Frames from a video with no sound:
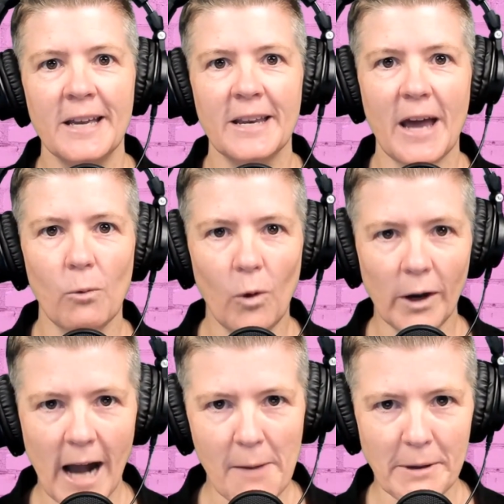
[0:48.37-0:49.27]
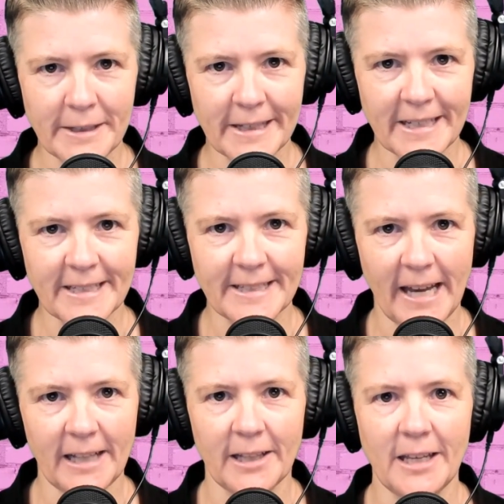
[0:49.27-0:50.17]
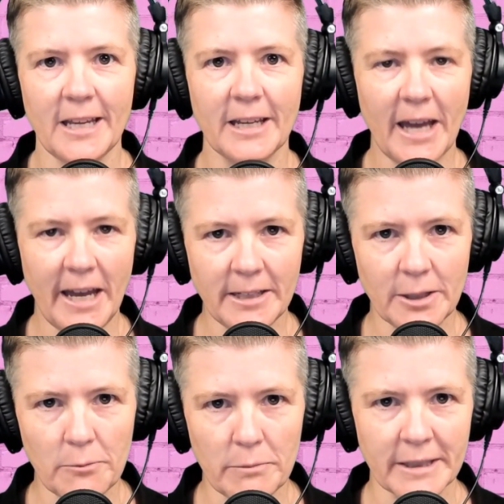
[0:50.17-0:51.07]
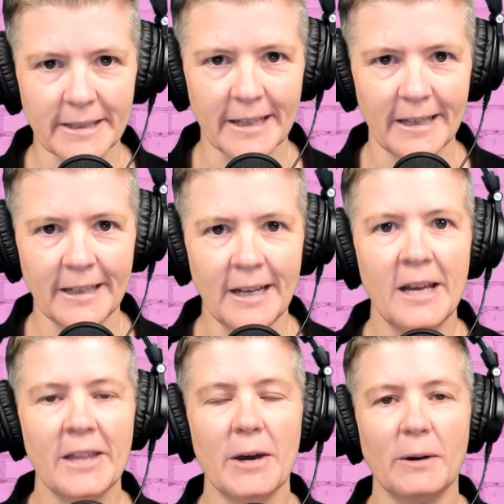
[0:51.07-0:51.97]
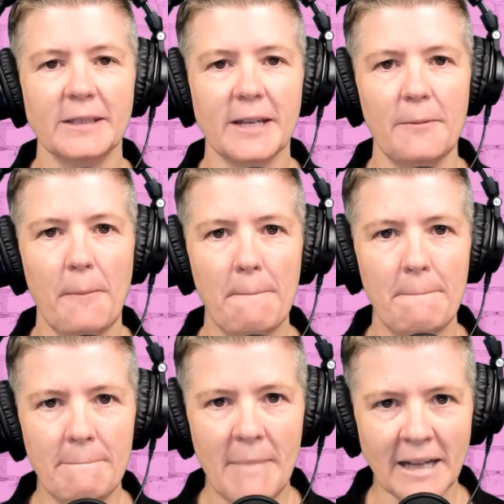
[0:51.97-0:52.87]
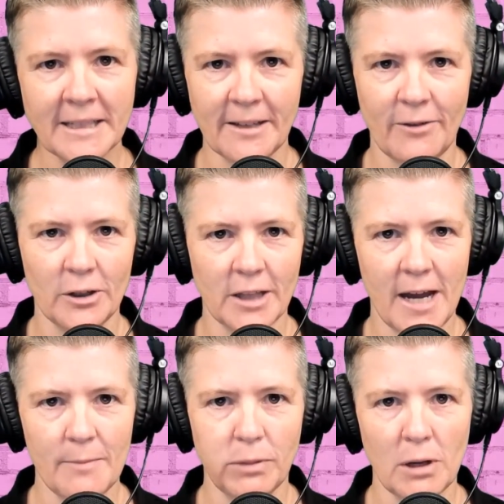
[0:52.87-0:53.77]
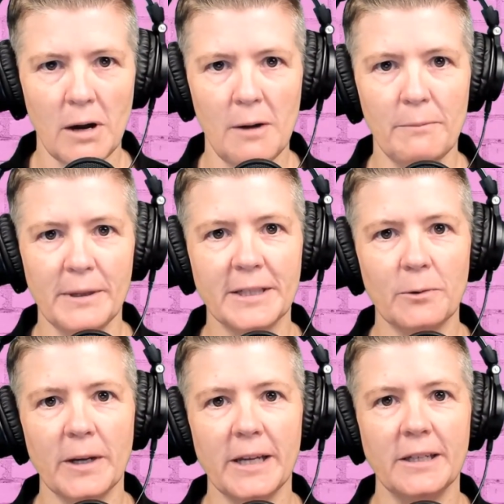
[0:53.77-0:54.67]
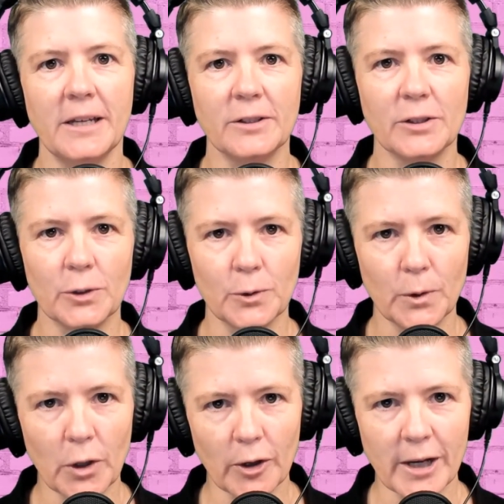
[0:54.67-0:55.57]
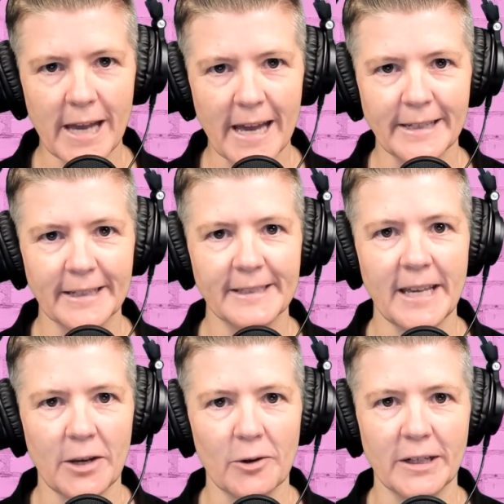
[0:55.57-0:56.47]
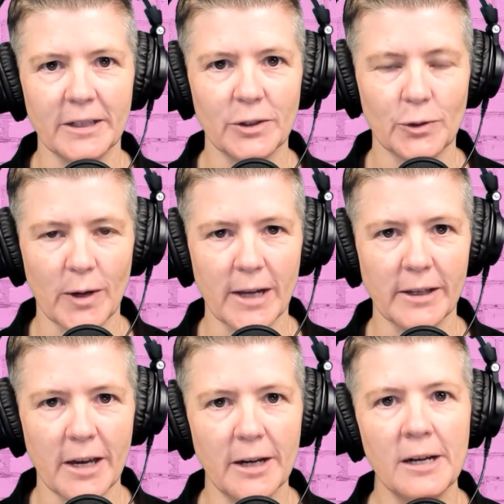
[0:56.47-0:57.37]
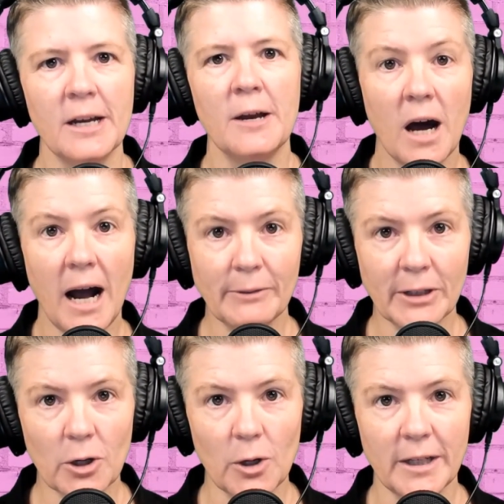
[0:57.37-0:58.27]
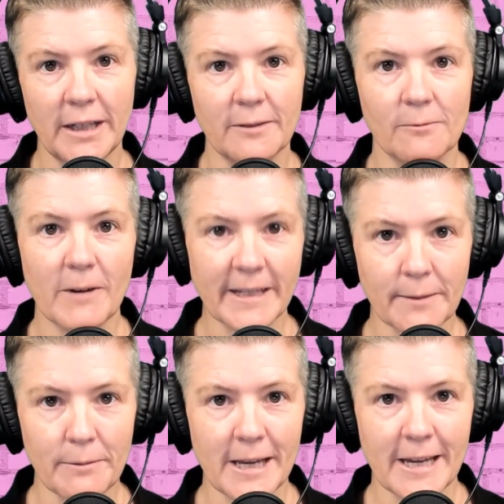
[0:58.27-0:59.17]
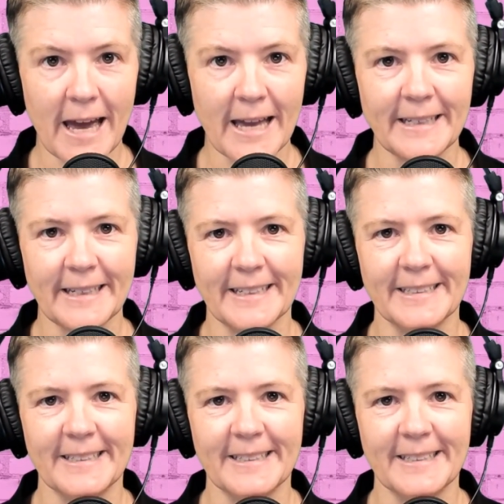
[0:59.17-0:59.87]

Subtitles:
Now, what happened exactly, in case you missed it, there was a massive online blow up between two creators here in Australia. I'm going to call it RecipeGate. It's